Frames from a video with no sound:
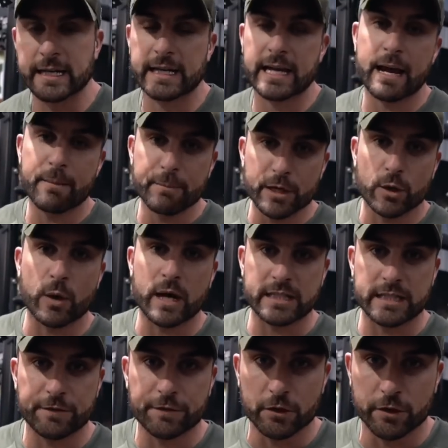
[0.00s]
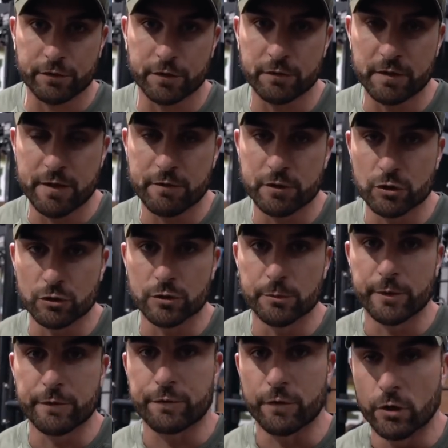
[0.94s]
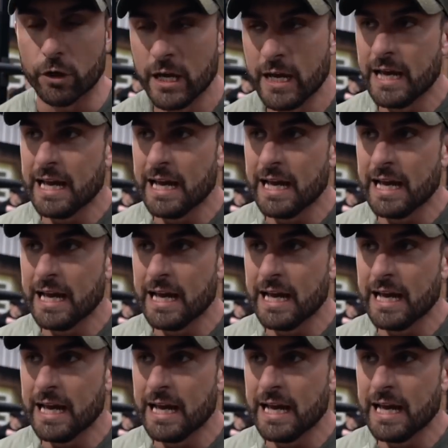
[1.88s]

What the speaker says: It can be quite difficult if you've never done them before,